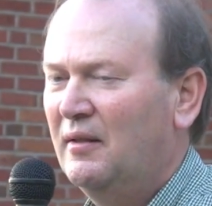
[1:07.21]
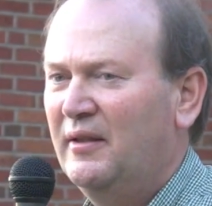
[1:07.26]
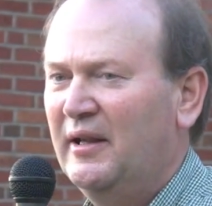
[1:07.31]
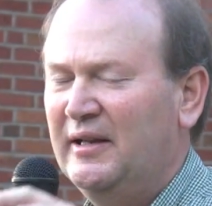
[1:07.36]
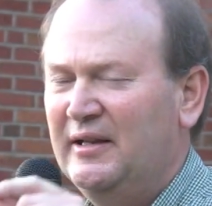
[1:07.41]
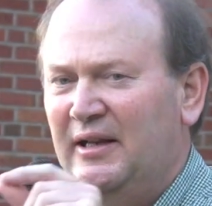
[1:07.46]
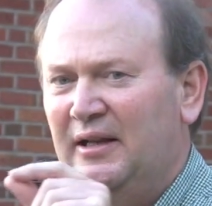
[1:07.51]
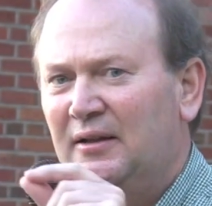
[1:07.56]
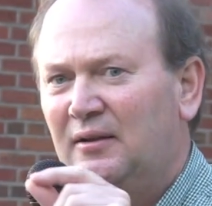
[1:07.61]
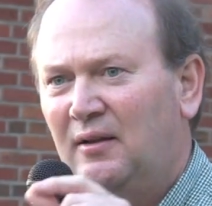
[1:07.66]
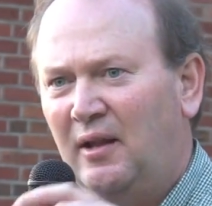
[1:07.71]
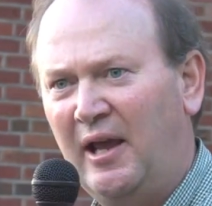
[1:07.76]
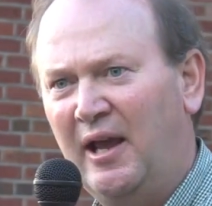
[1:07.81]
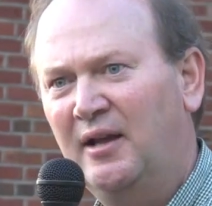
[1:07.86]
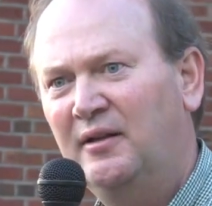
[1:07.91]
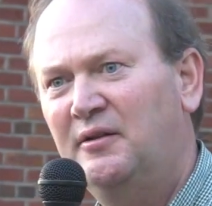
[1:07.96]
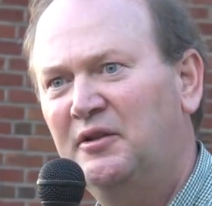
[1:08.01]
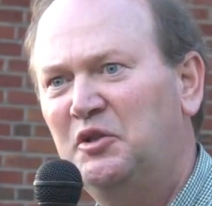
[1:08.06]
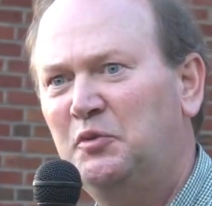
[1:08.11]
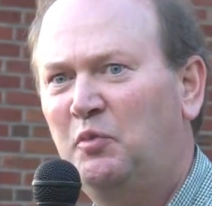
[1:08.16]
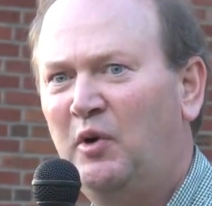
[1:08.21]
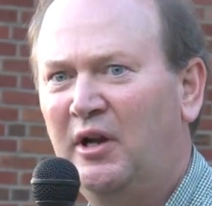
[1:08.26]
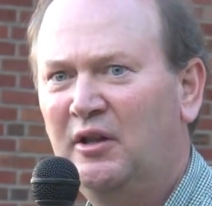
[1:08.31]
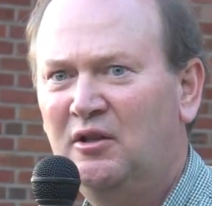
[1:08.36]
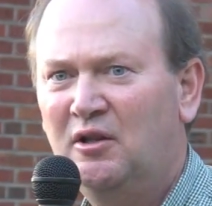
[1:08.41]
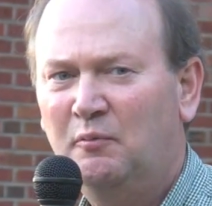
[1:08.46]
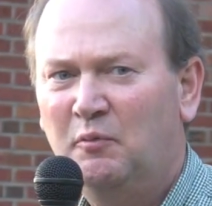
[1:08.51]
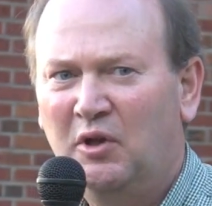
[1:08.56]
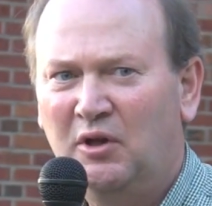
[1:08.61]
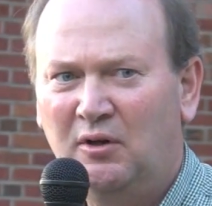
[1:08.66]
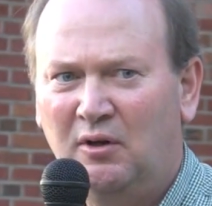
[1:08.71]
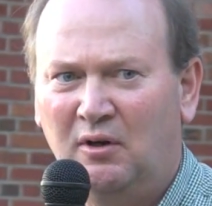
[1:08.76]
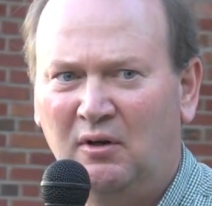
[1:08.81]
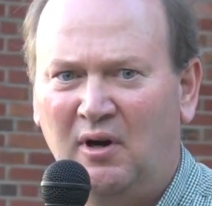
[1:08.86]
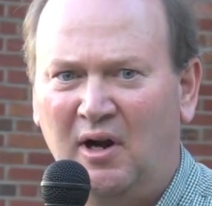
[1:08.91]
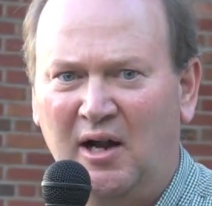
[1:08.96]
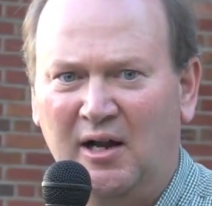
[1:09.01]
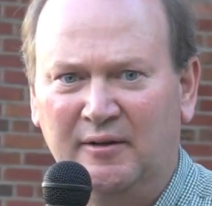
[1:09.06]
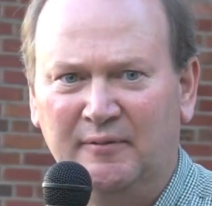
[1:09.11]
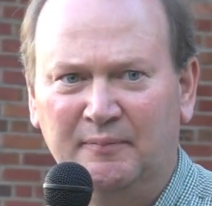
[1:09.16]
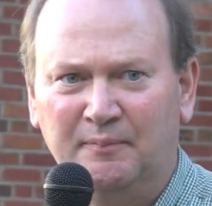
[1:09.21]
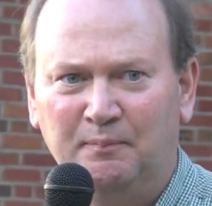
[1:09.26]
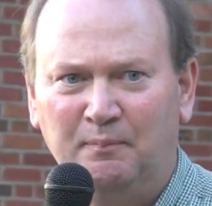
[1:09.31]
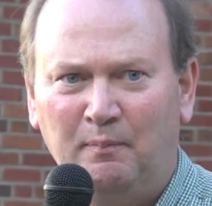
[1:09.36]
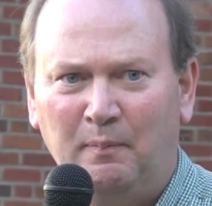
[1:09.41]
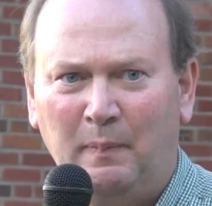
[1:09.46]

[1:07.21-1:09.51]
They need land to spread their manure on.